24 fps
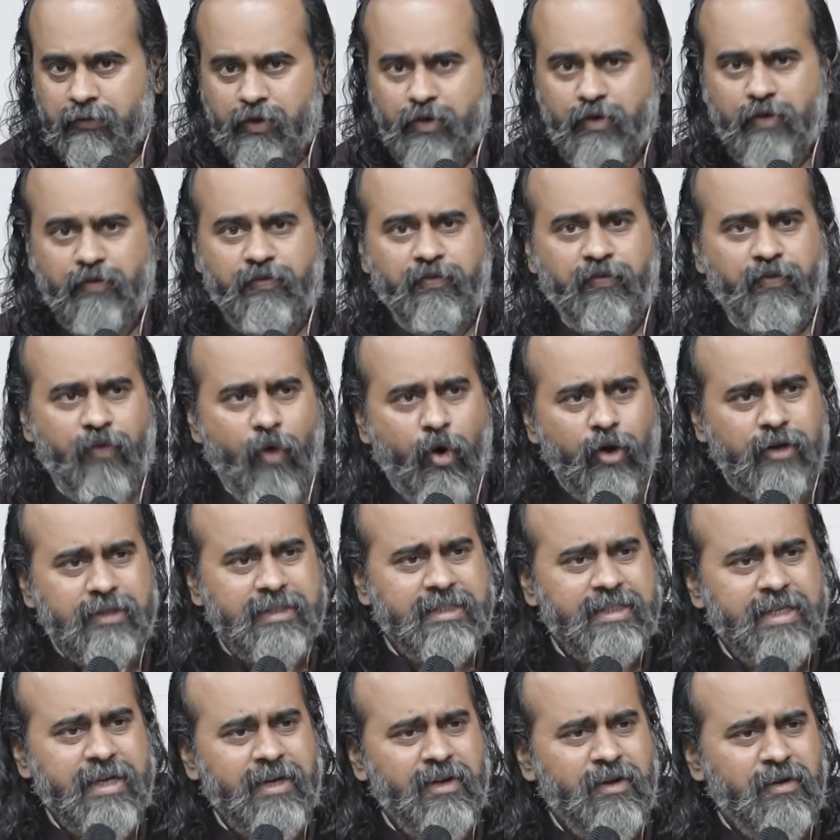You
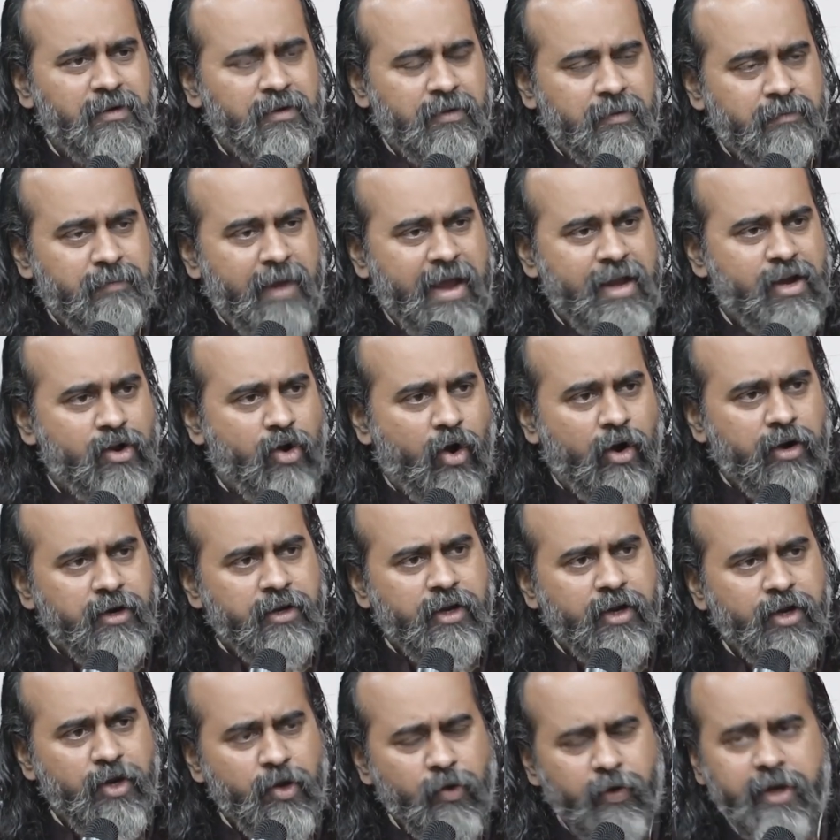force it by
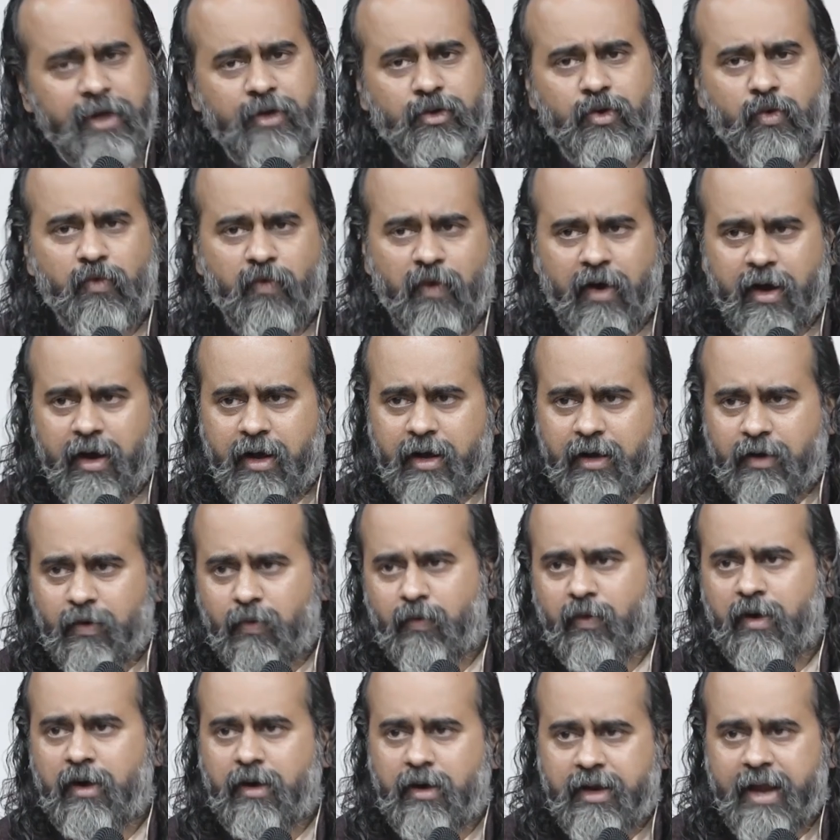continuing to work,
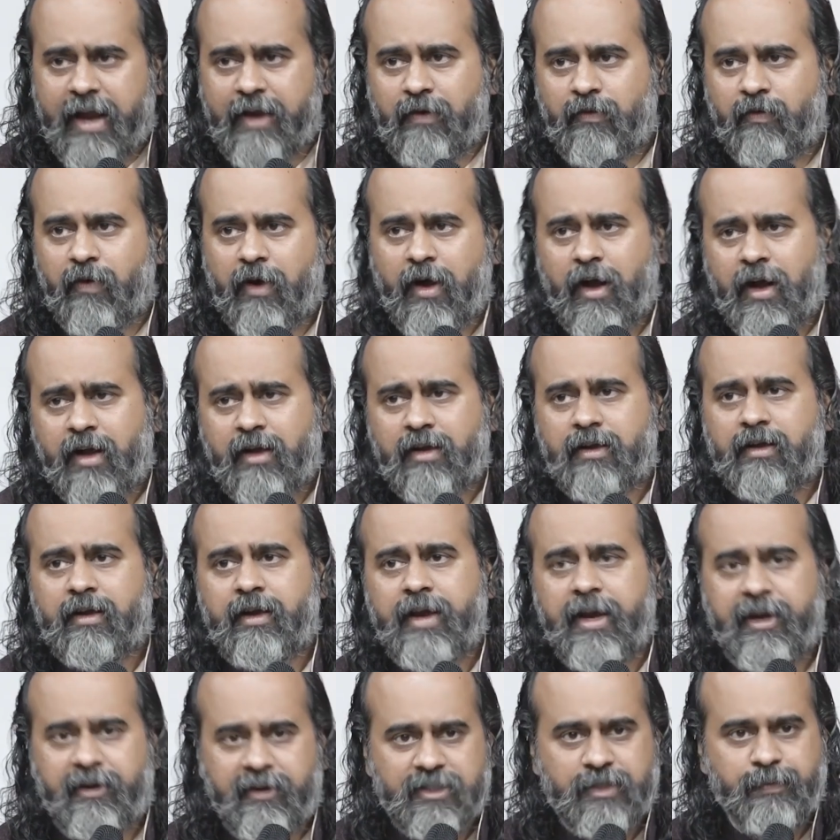work, and
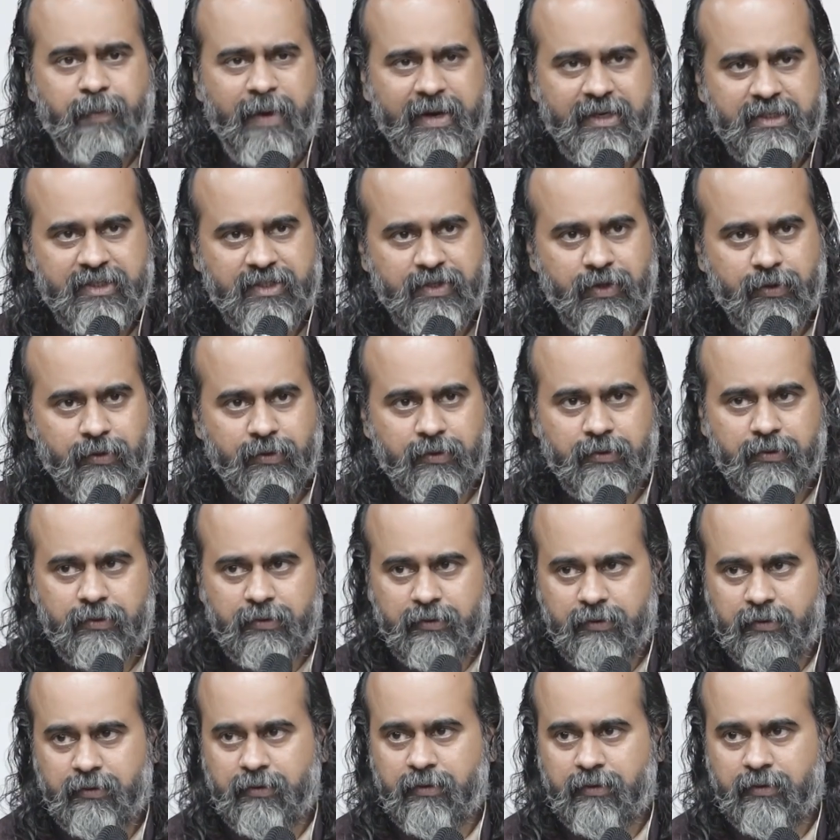work, it respects you.